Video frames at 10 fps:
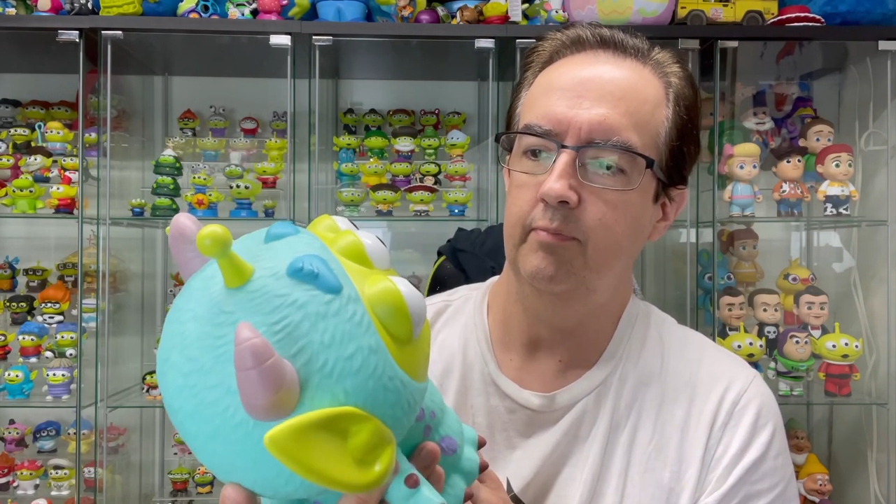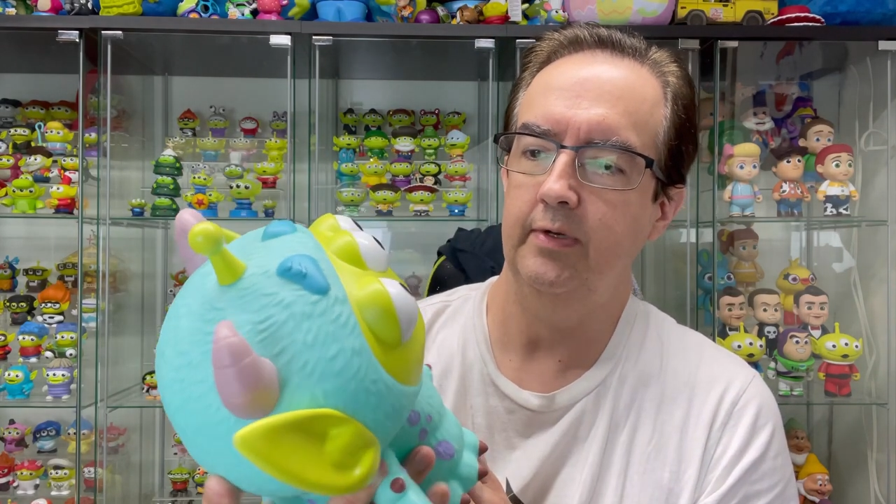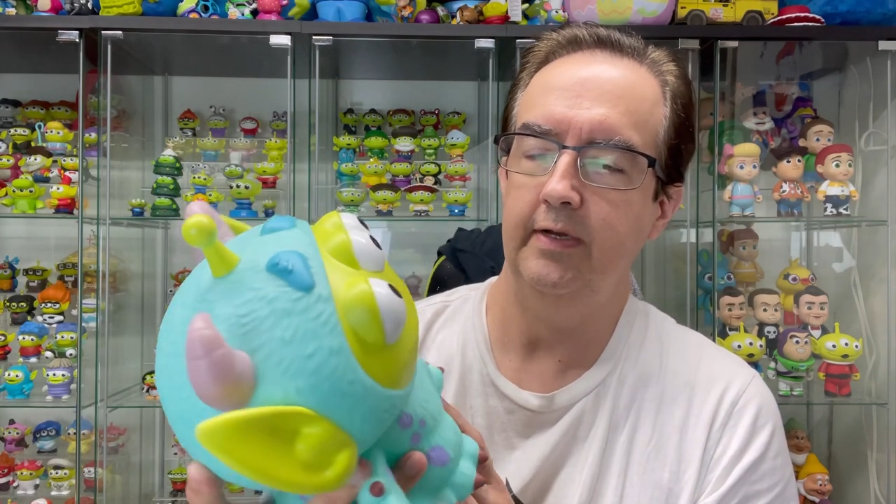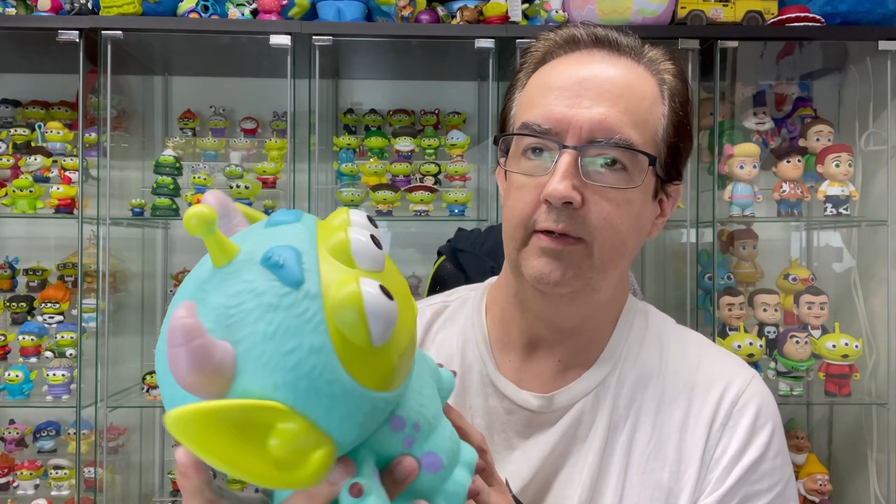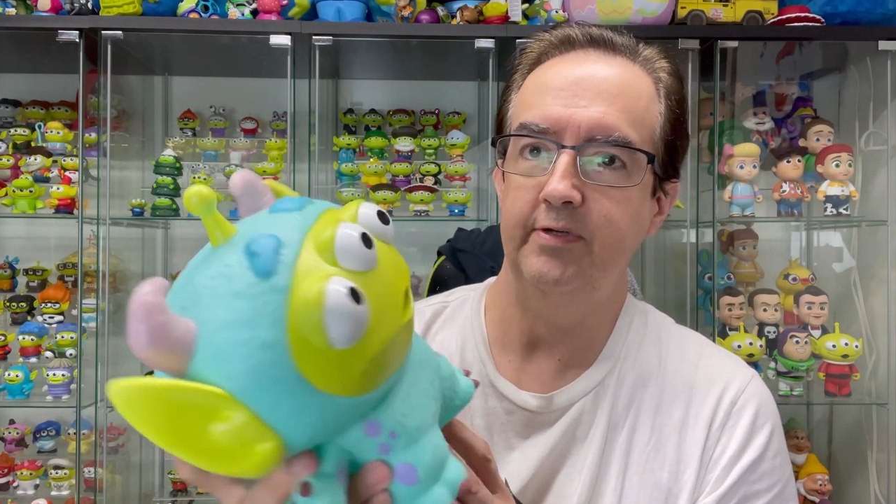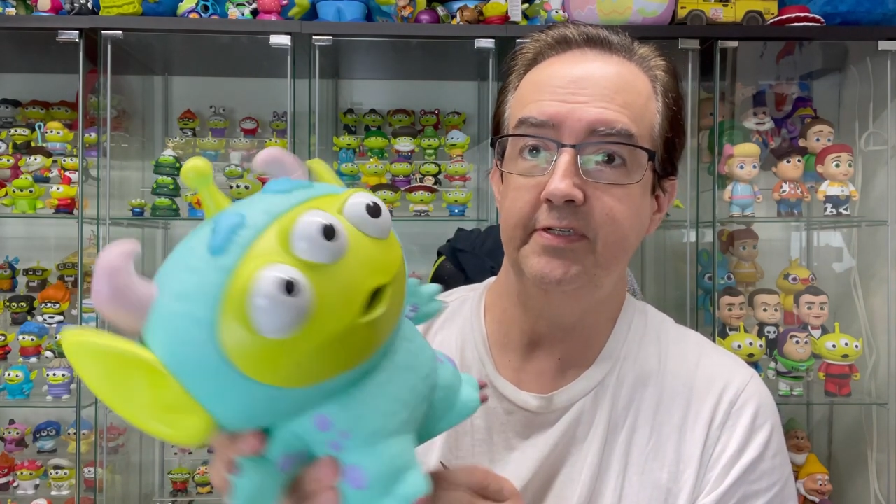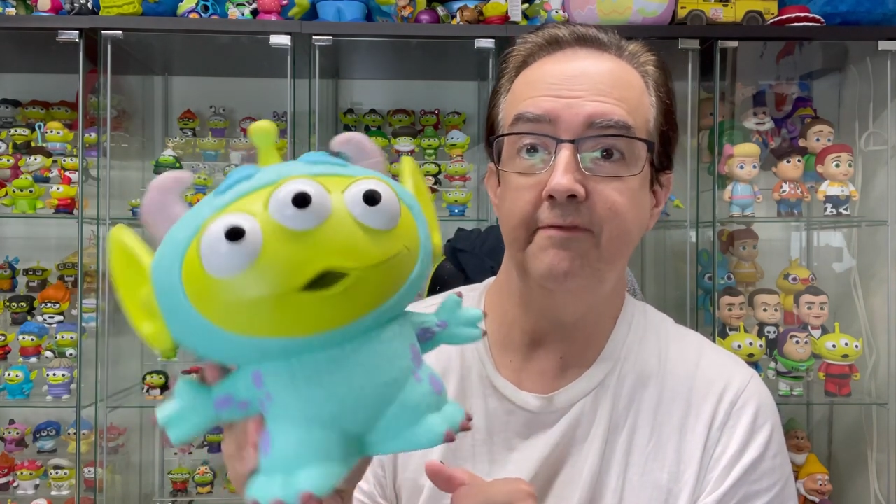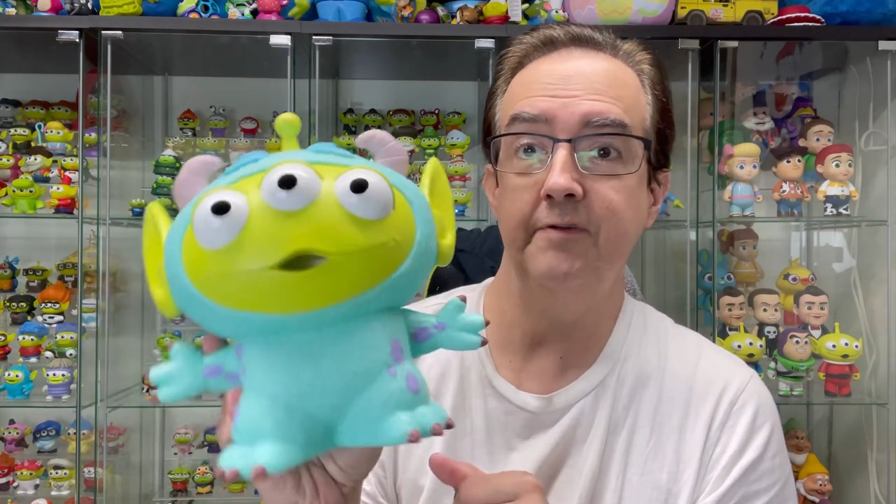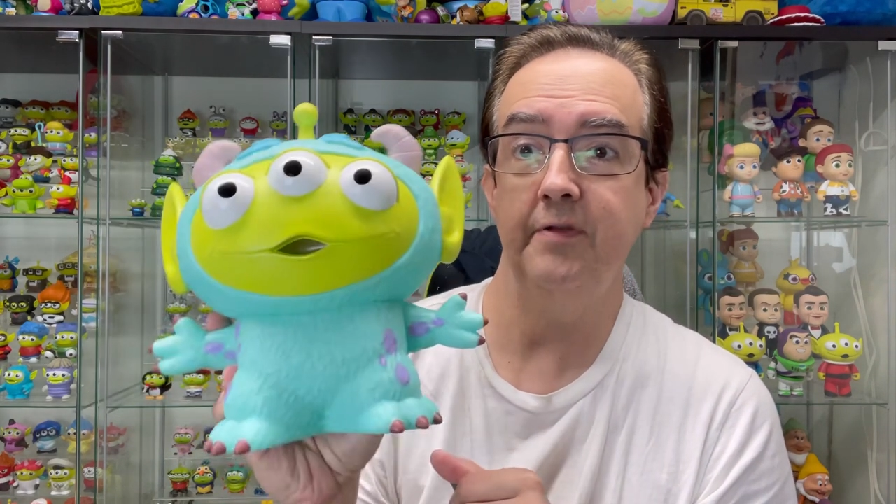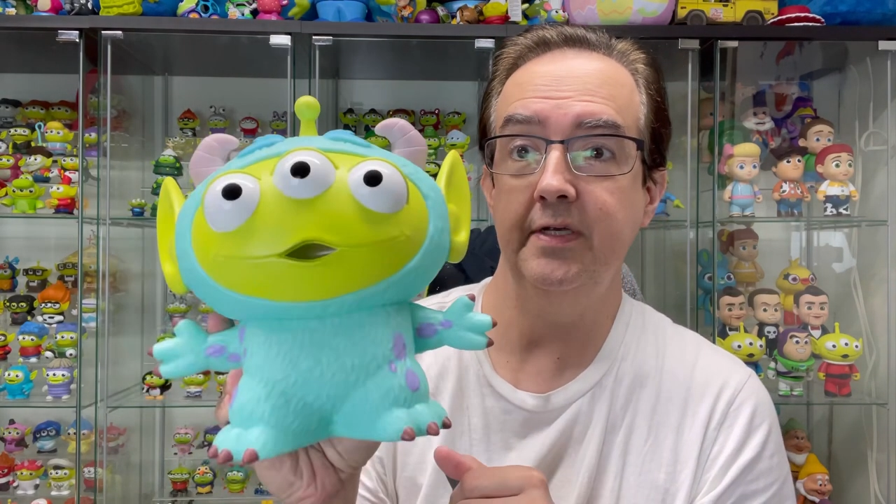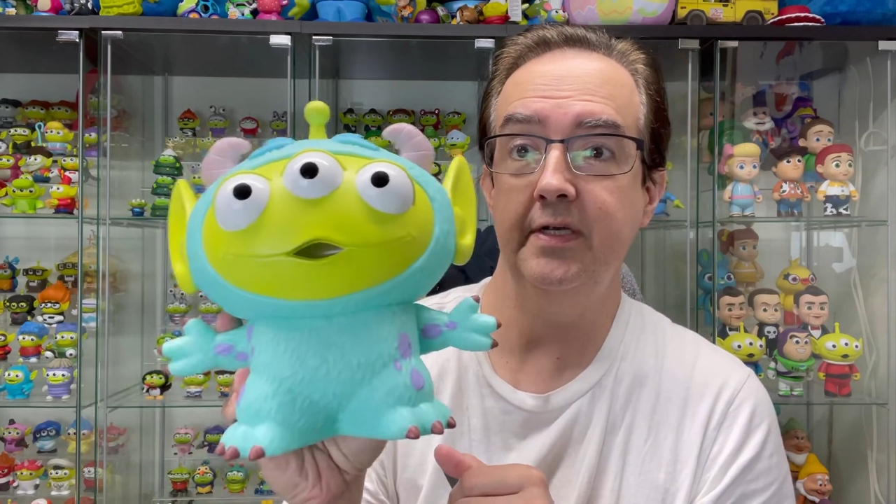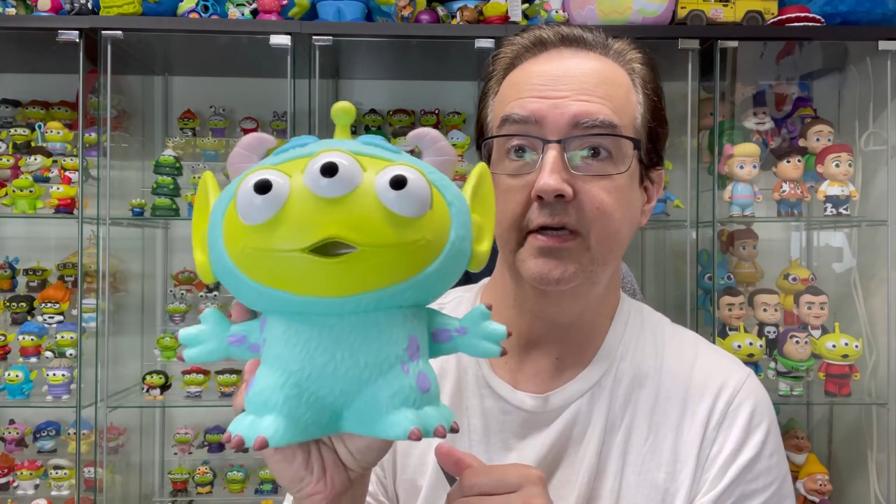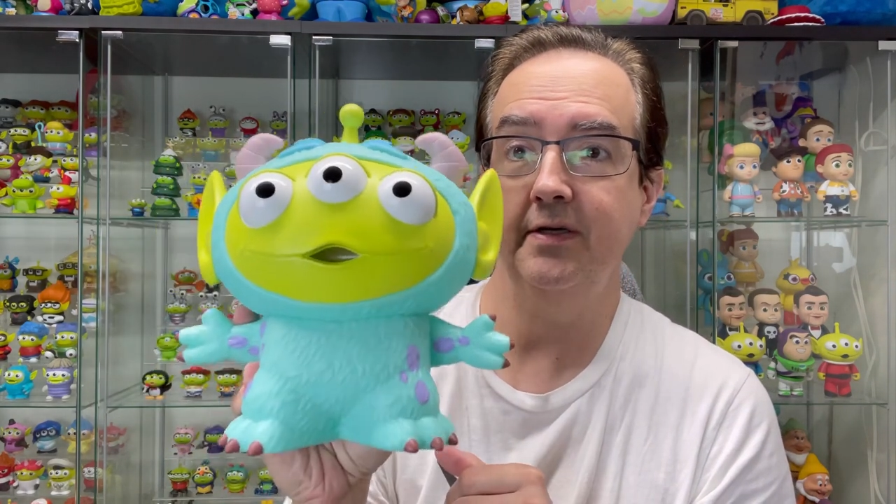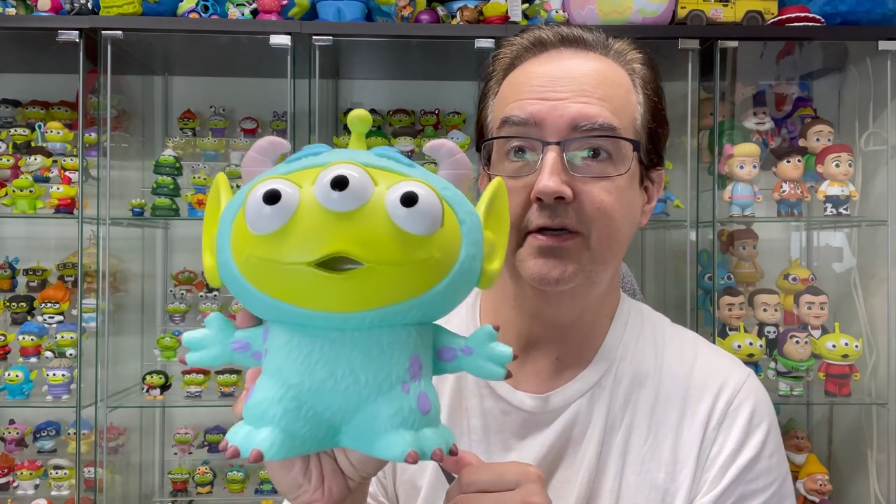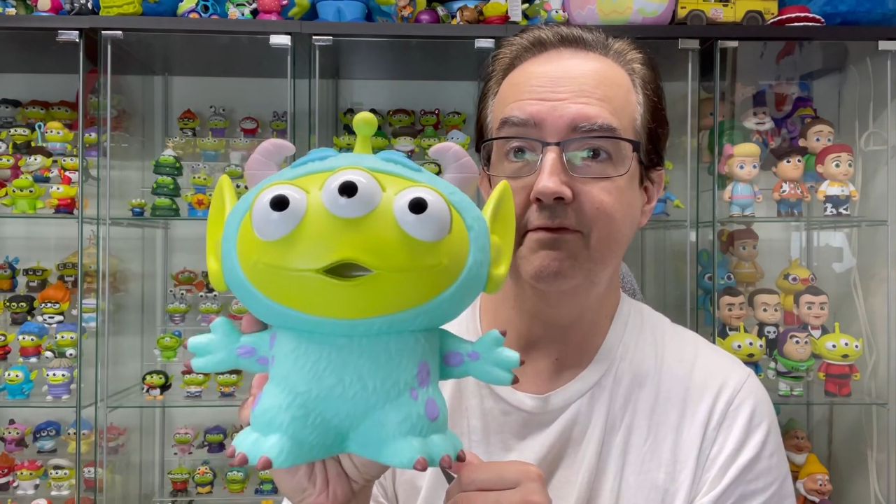but I would definitely
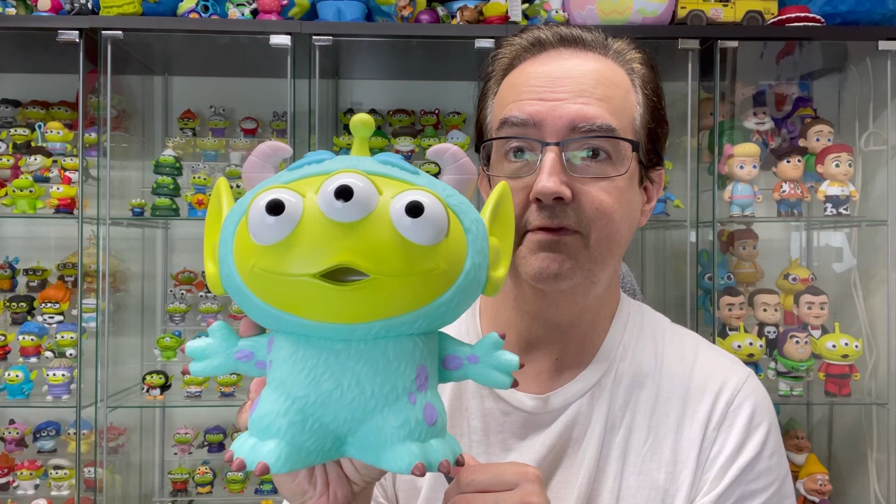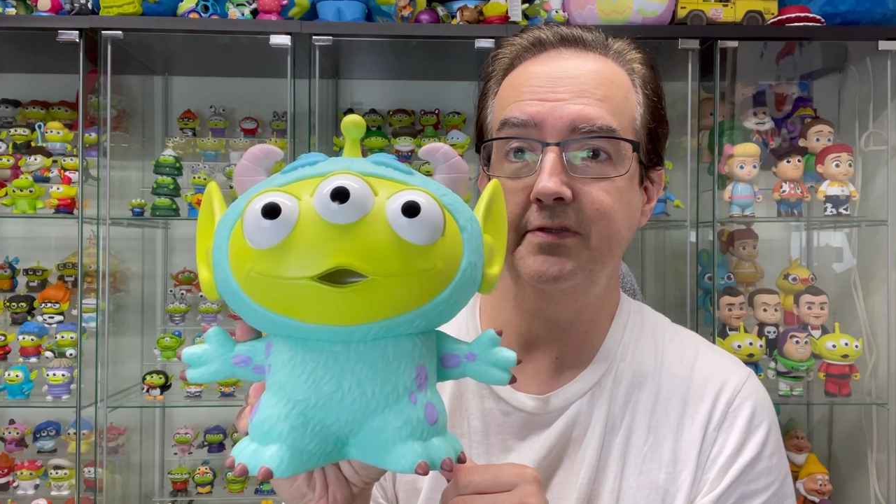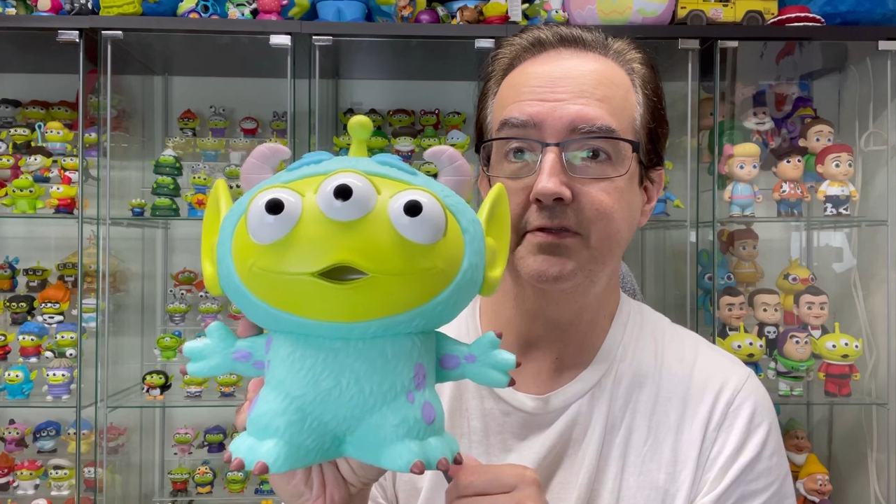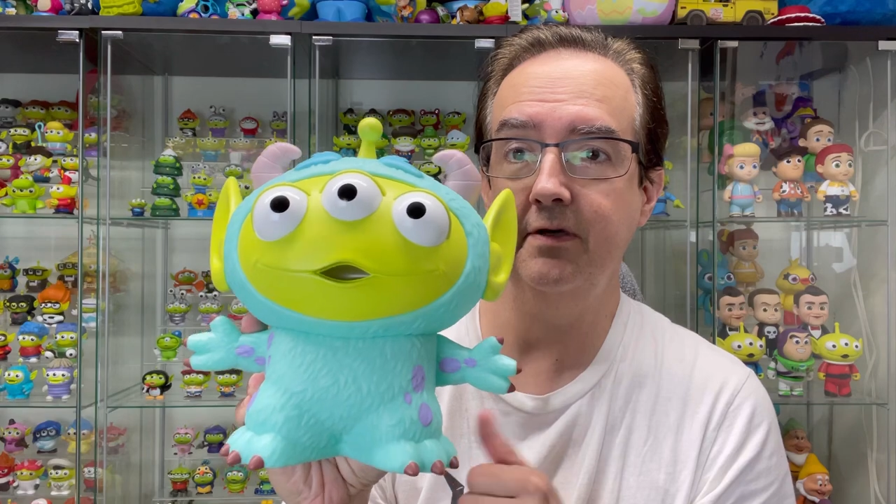give this